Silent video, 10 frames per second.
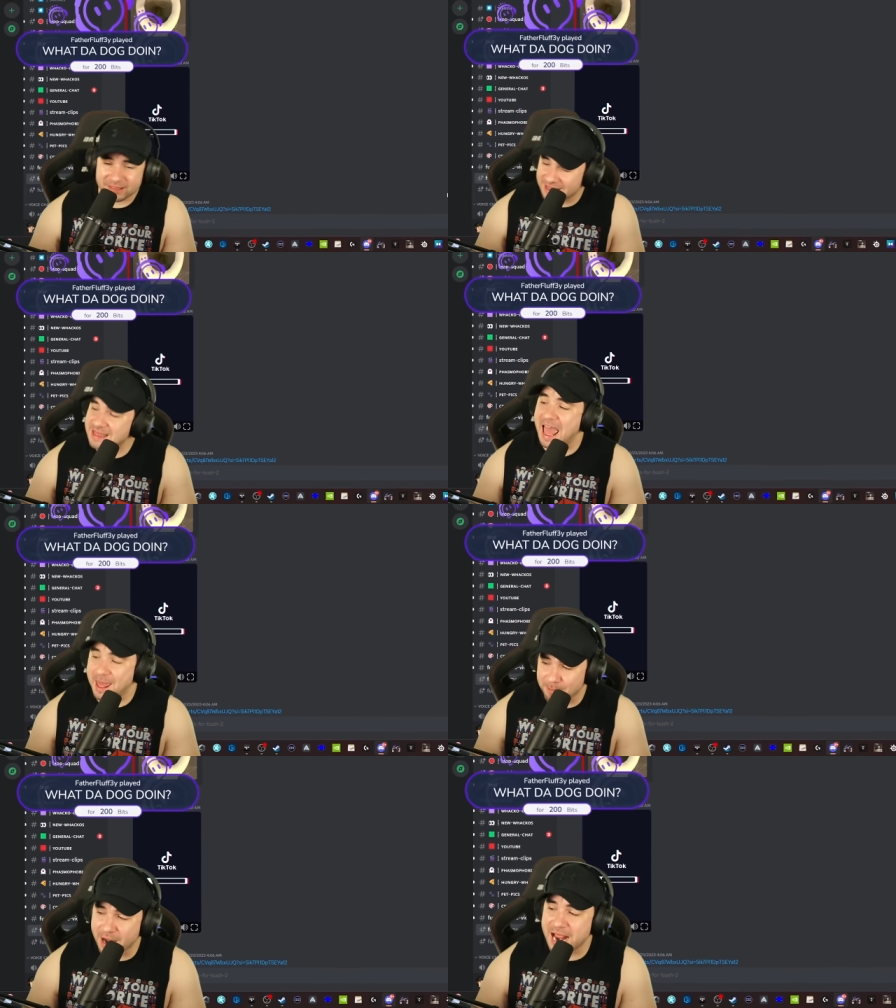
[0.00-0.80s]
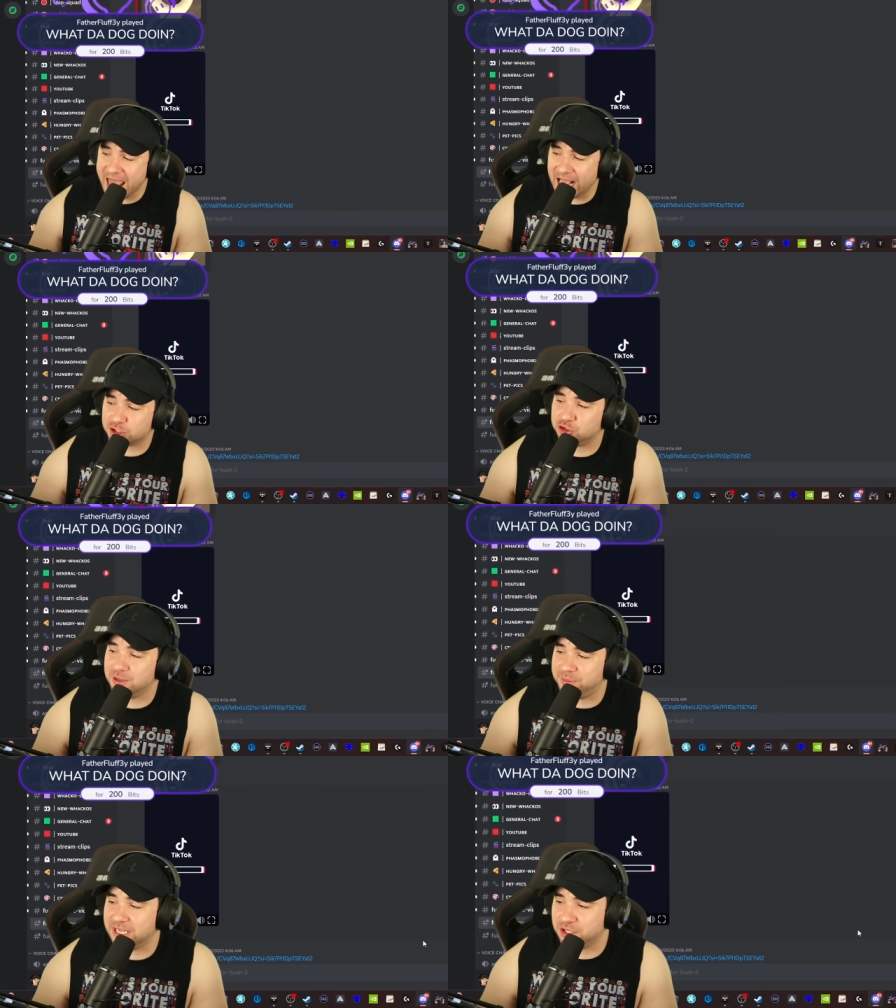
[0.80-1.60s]
that might actually
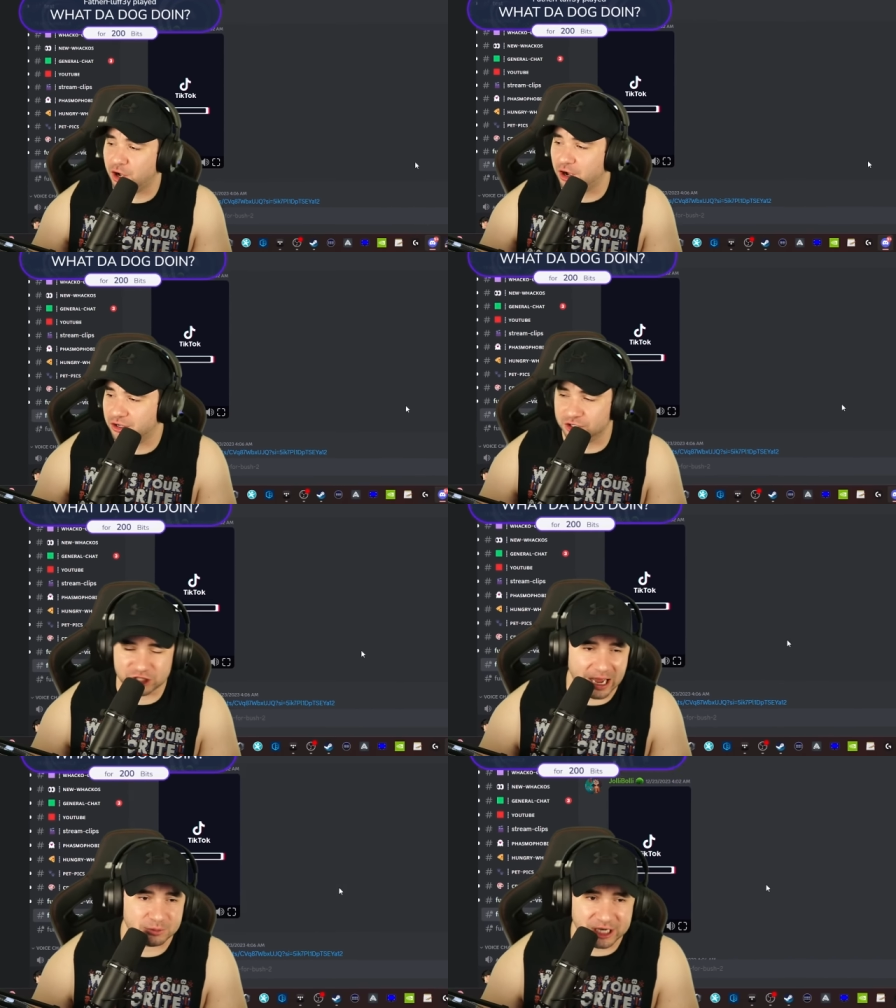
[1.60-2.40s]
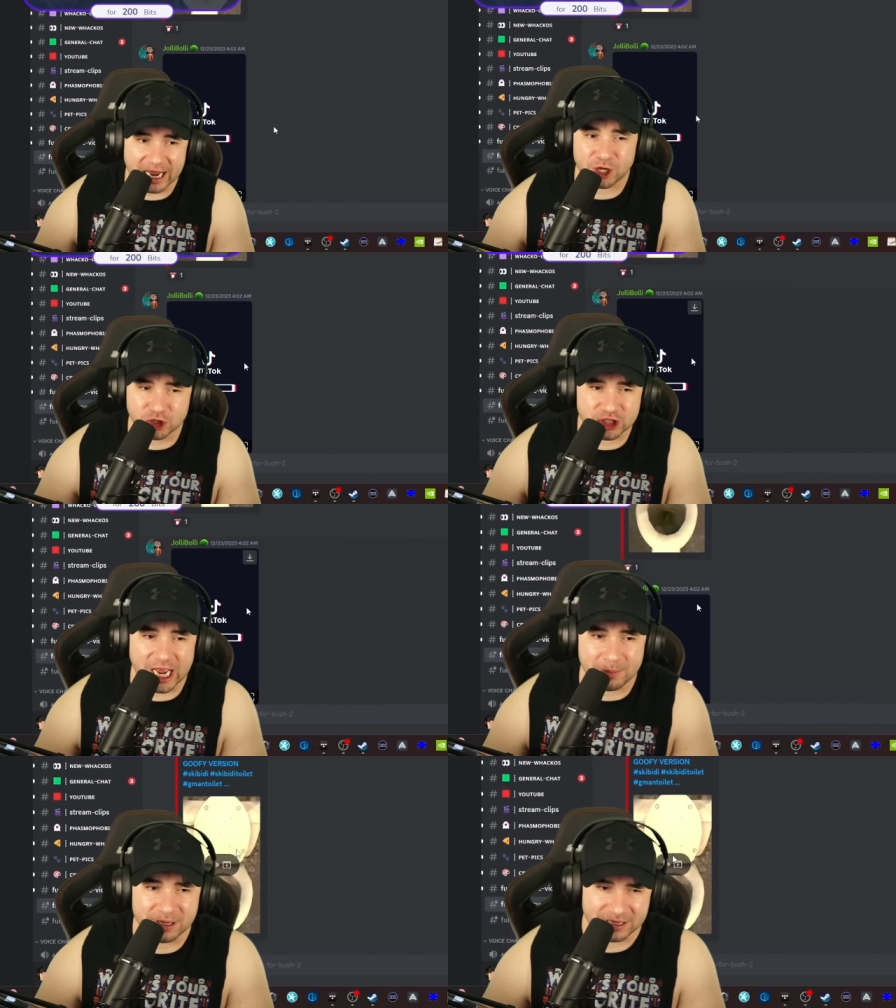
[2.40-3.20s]
be a dog. Good job, chat. Good job.